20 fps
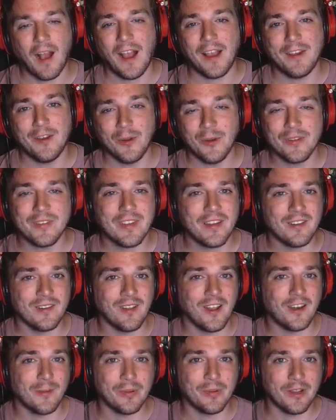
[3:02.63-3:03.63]
noticed that a lot
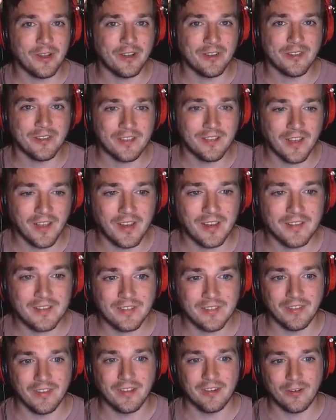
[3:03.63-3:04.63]
of players are dying to
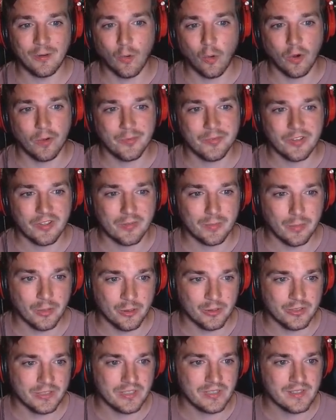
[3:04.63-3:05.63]
the corpse
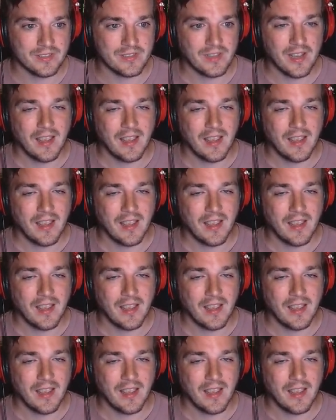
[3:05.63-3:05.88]
explosions,